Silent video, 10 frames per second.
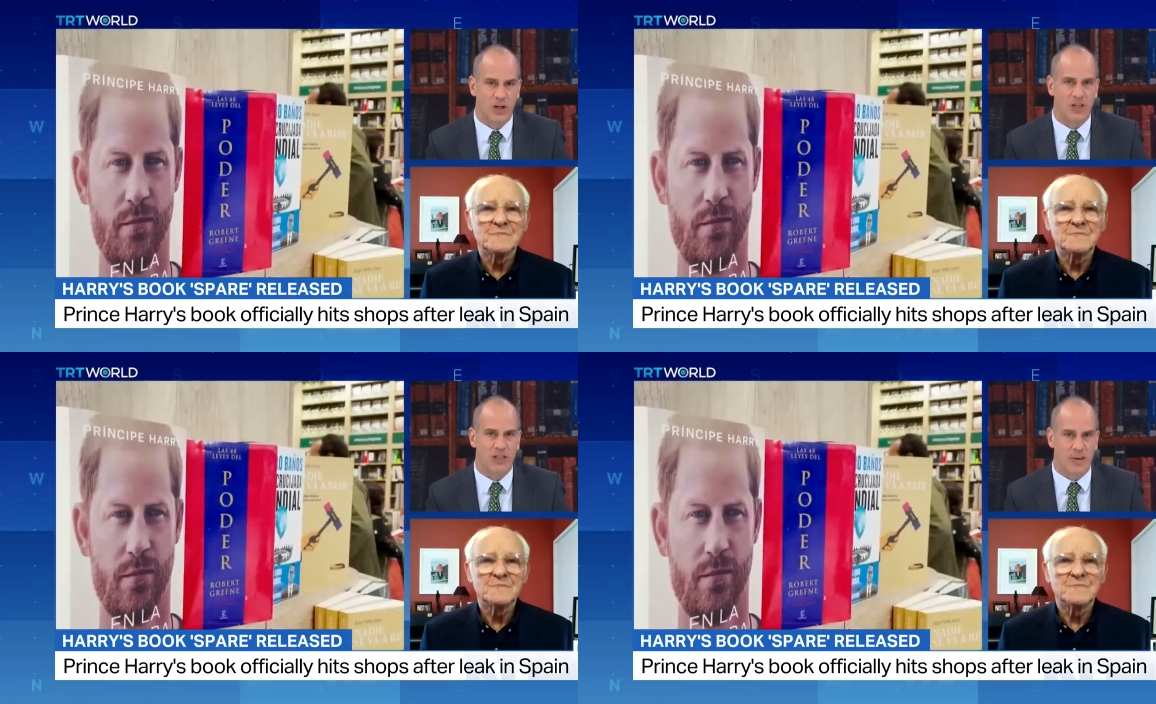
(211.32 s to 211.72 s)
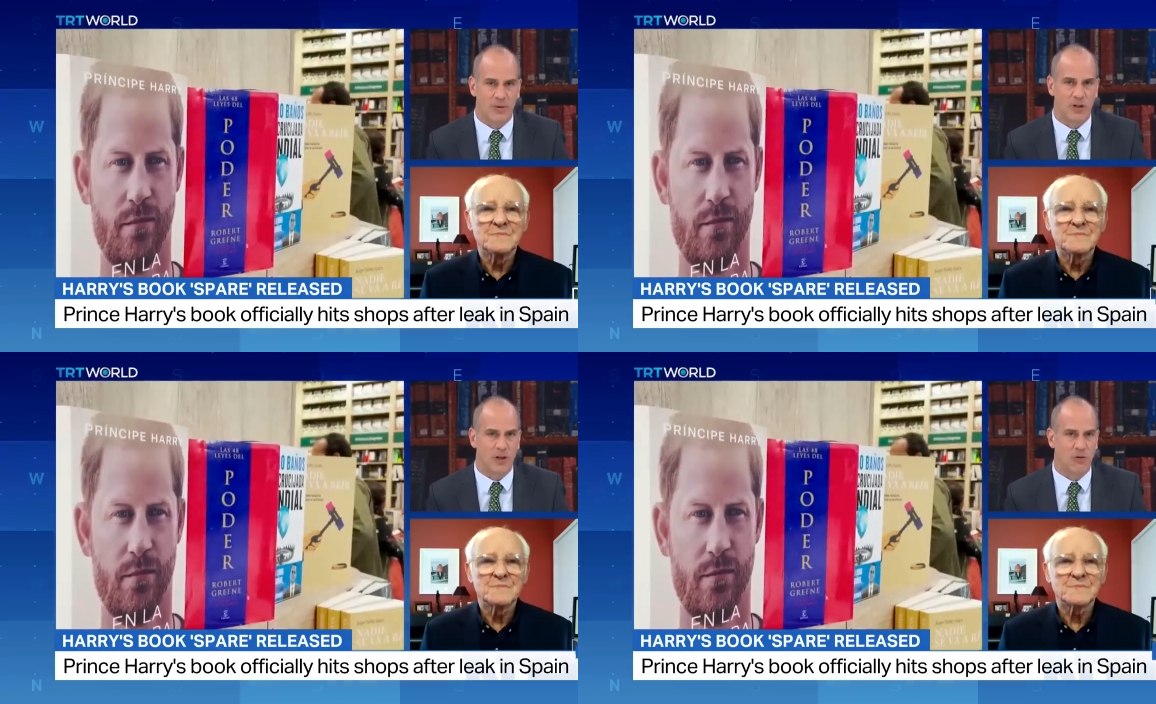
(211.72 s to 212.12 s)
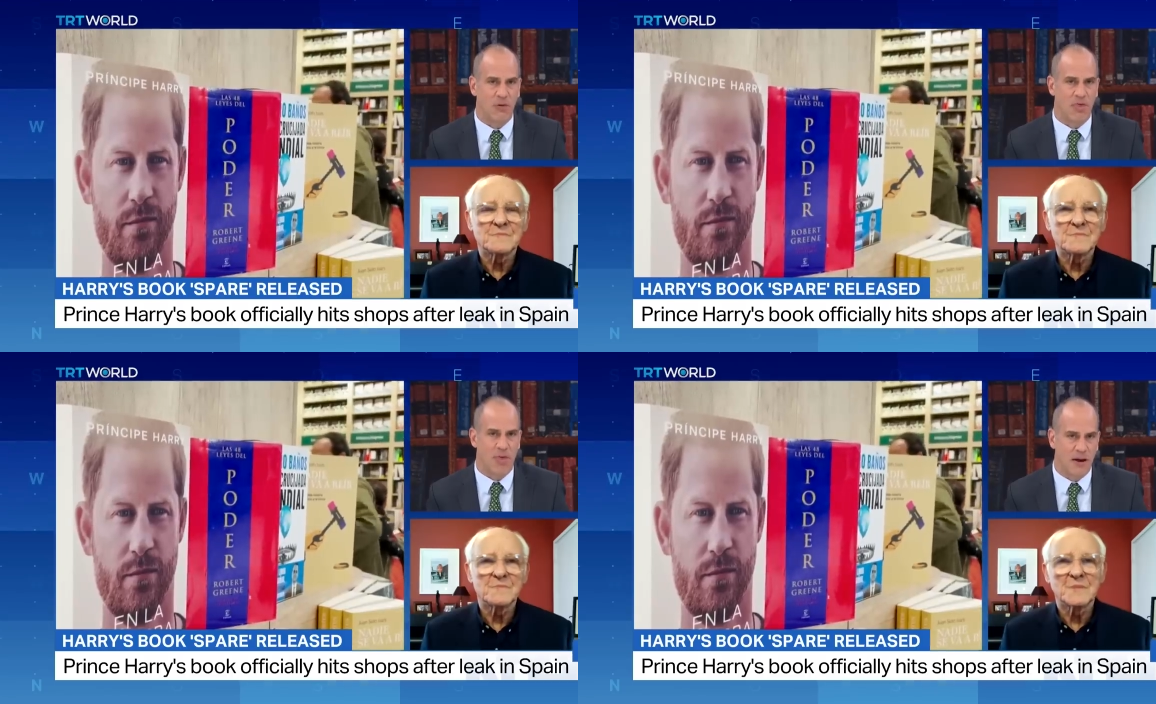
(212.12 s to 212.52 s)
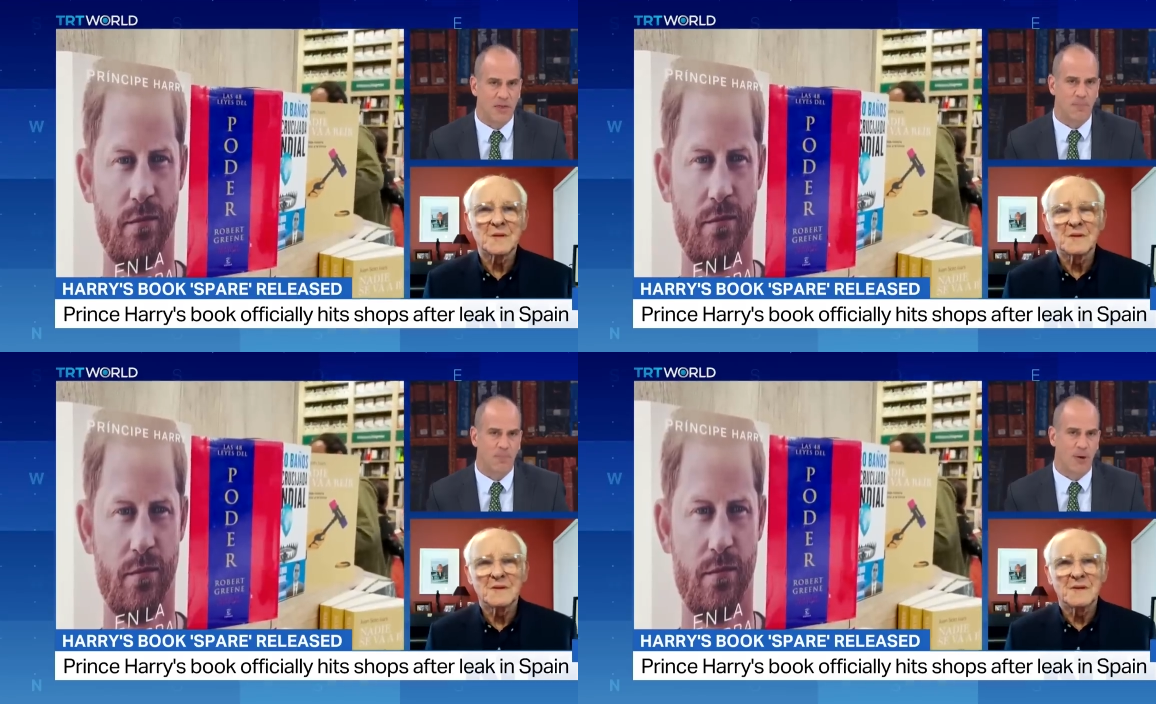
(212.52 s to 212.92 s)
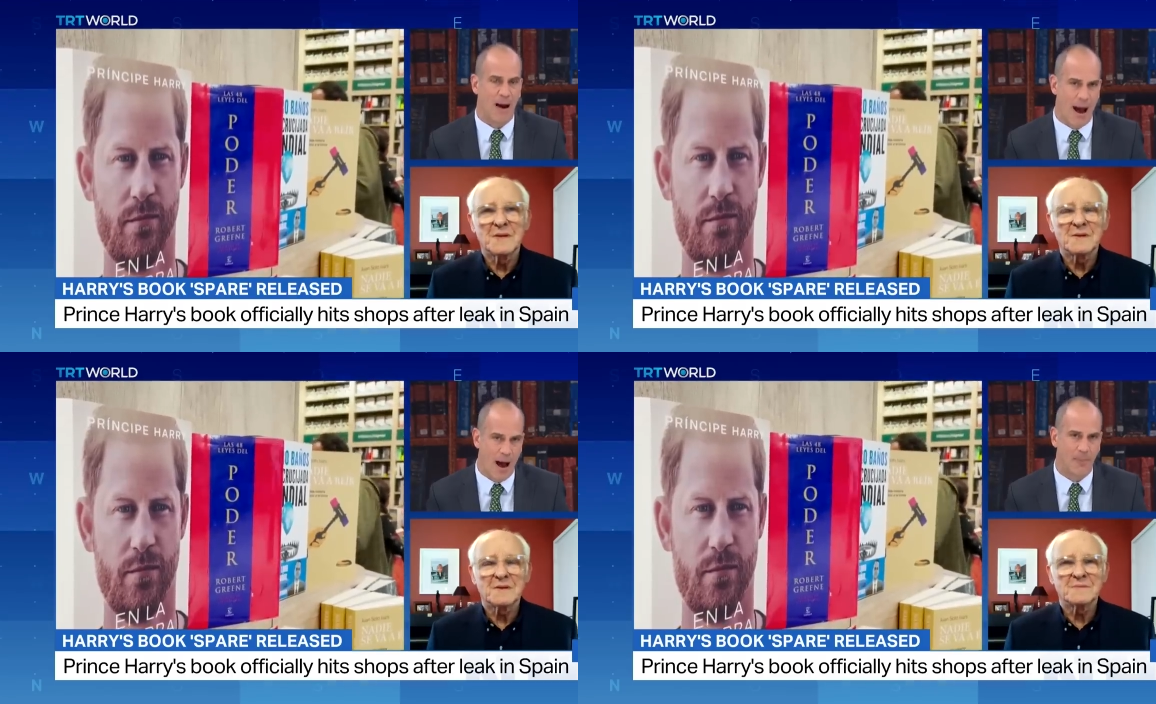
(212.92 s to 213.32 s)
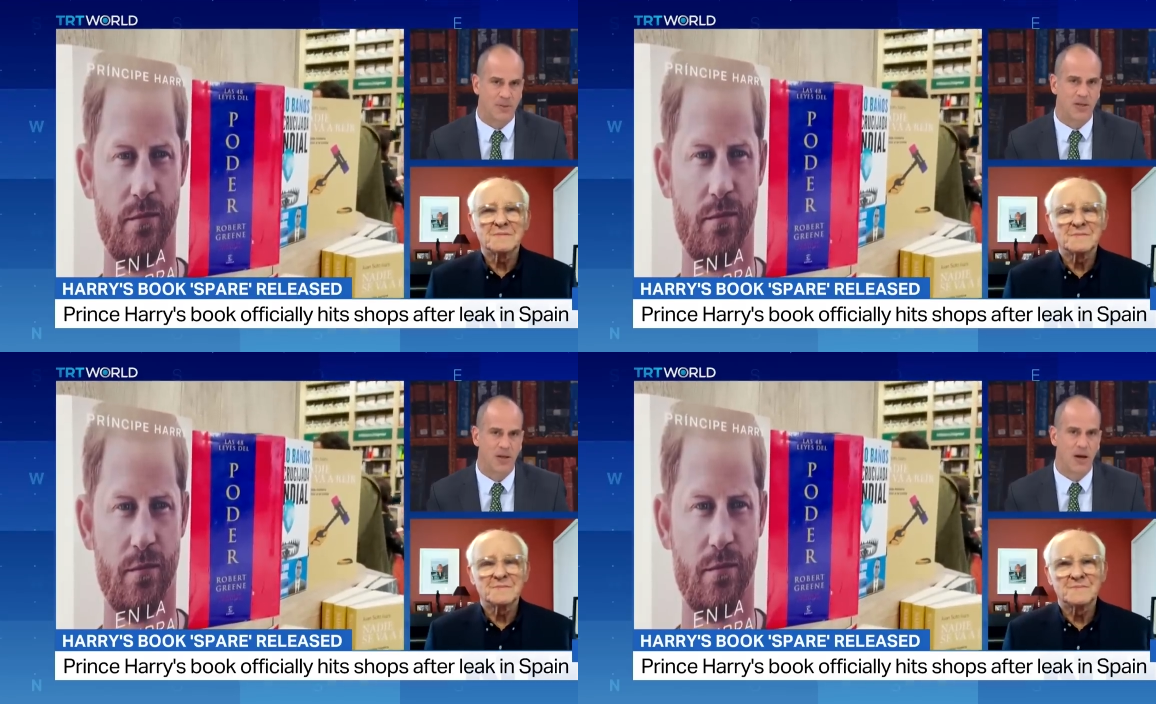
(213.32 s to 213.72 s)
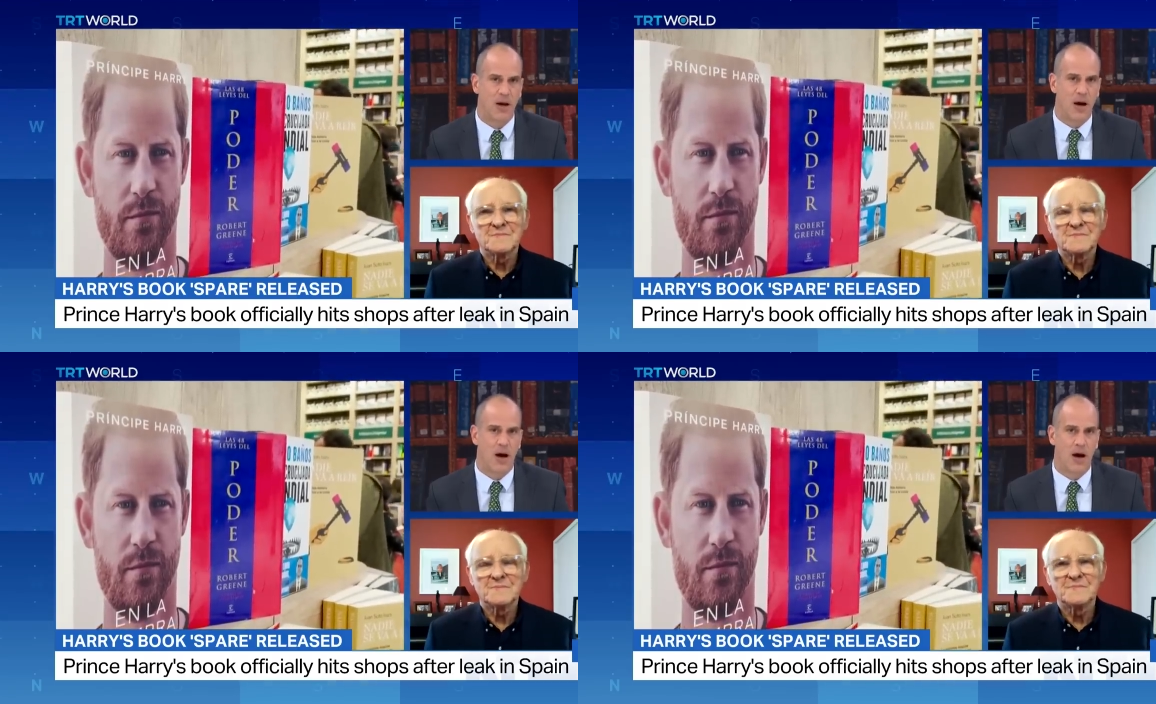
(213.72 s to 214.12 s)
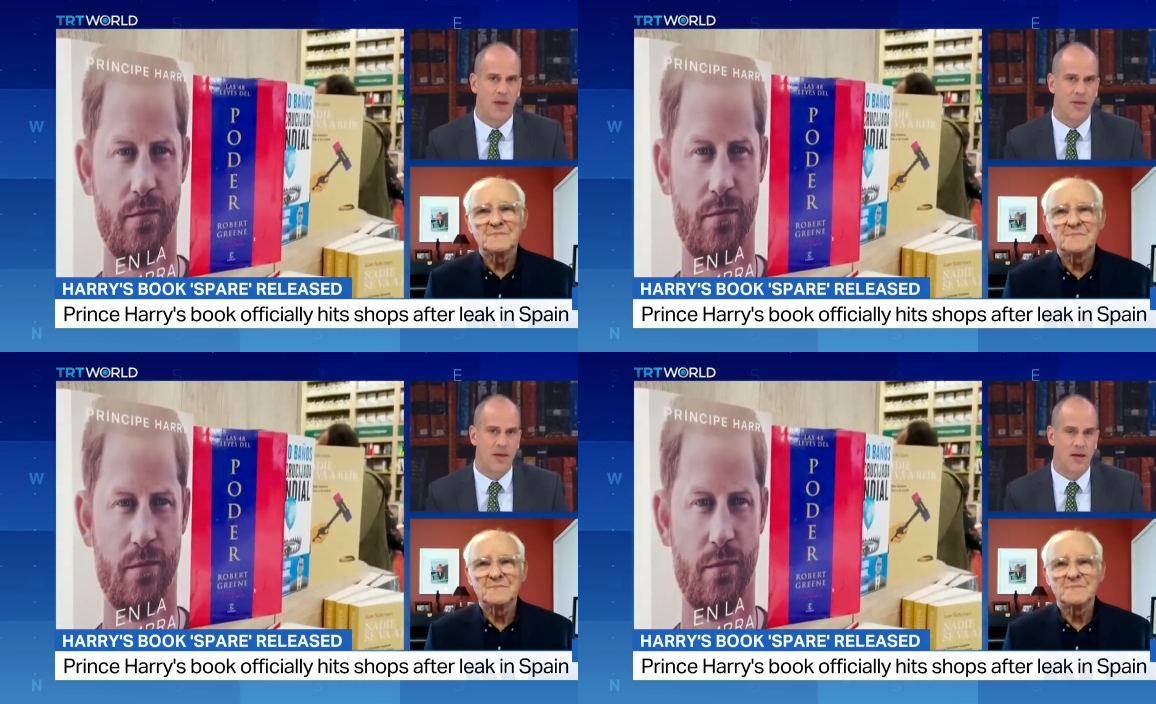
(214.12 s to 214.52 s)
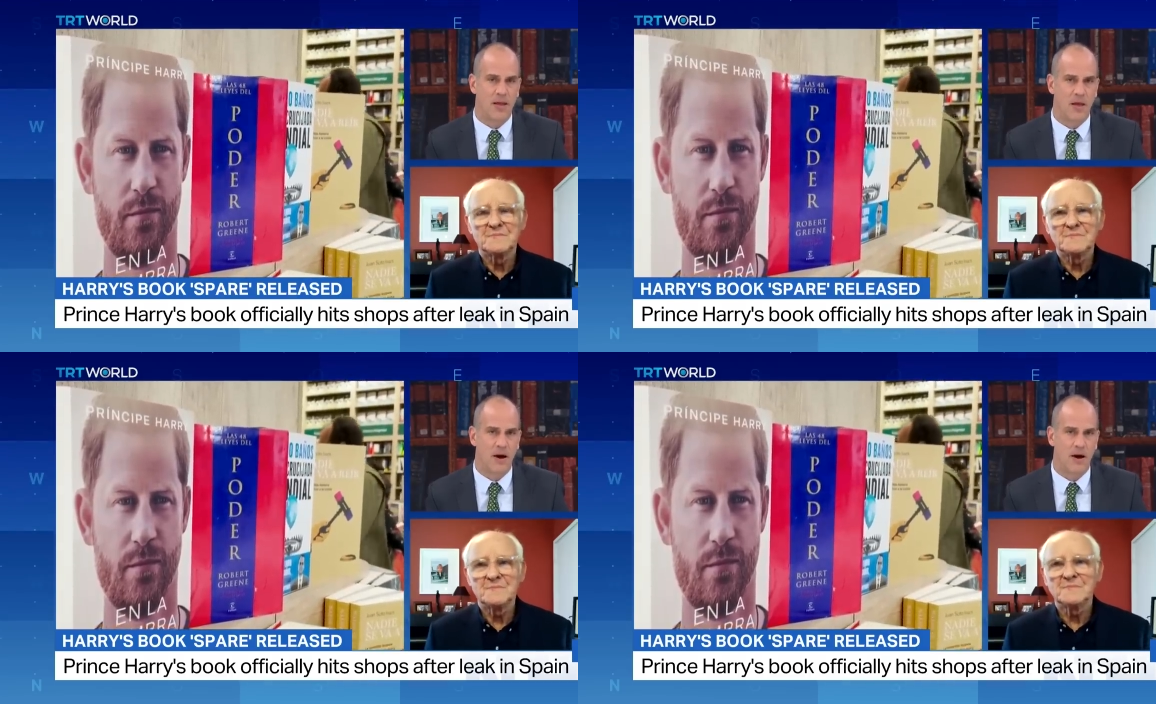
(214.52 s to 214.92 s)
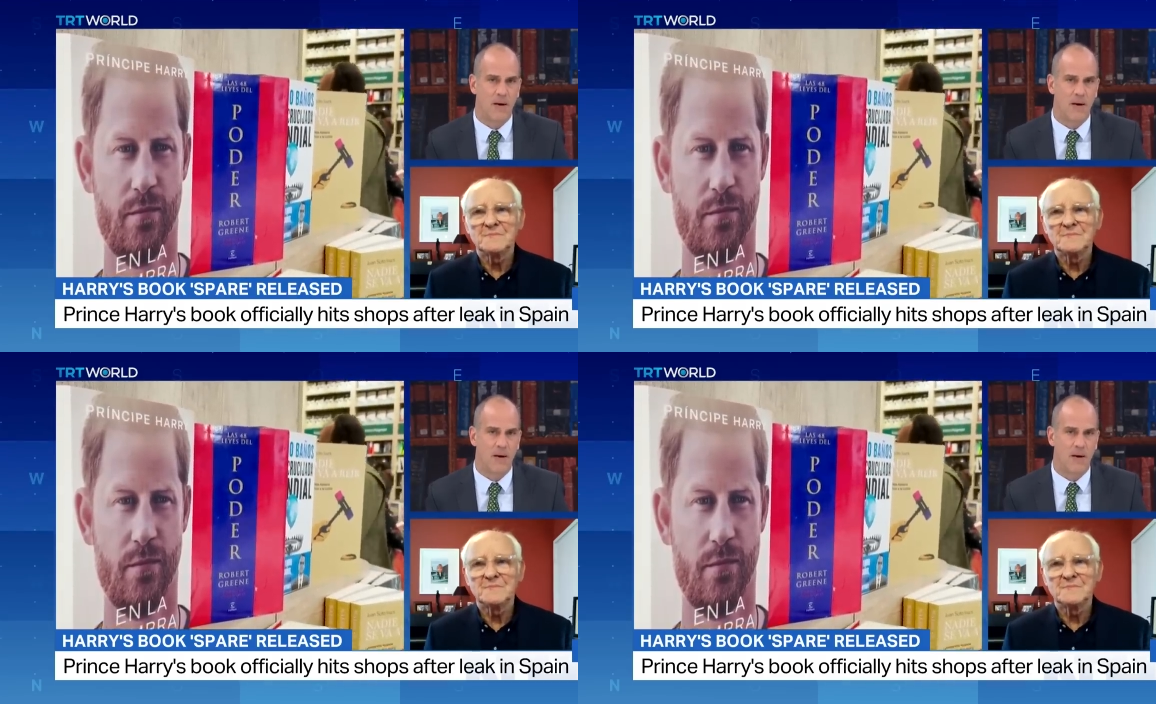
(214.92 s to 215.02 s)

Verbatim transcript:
Speaker 1: his image? Do you think that perhaps uh, the, the,